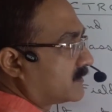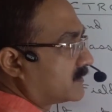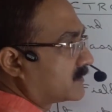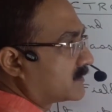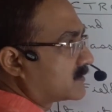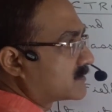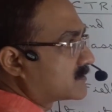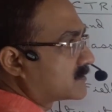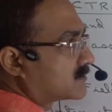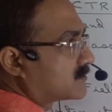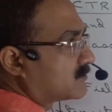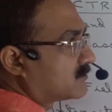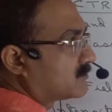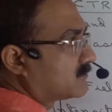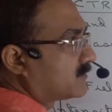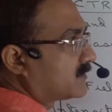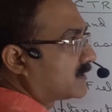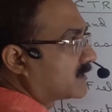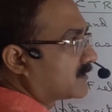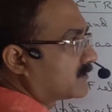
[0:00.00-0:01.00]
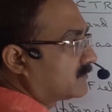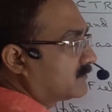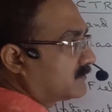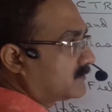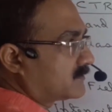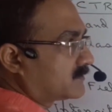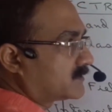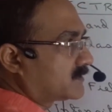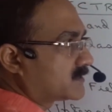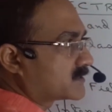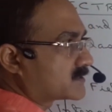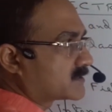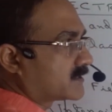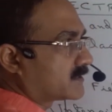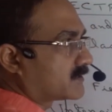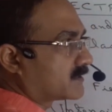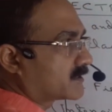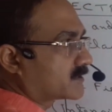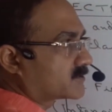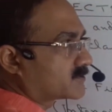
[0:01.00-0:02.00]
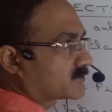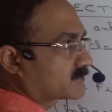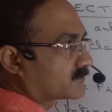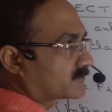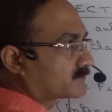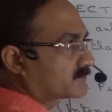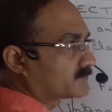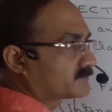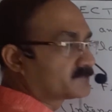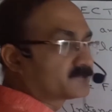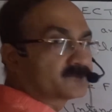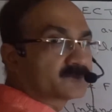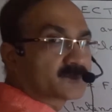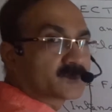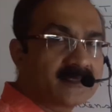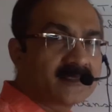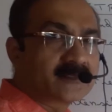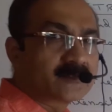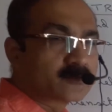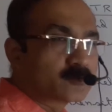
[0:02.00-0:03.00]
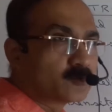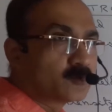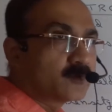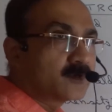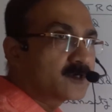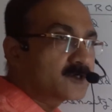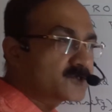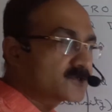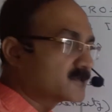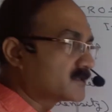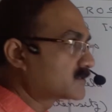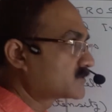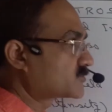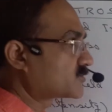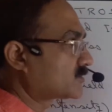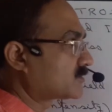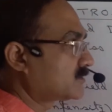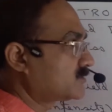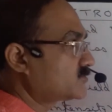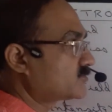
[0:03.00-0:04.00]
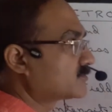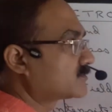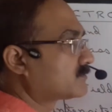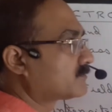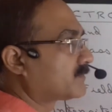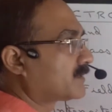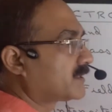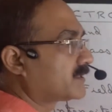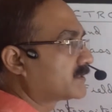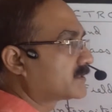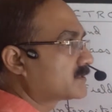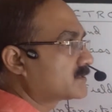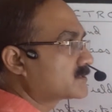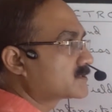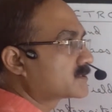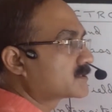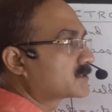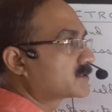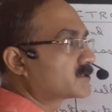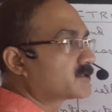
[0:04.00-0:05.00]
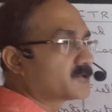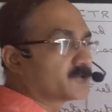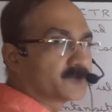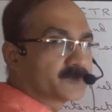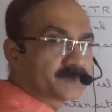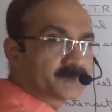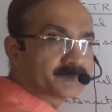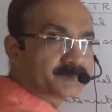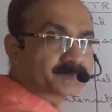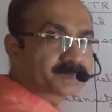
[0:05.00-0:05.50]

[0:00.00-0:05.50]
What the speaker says: intensity will be along this direction, towards the charge minus Q.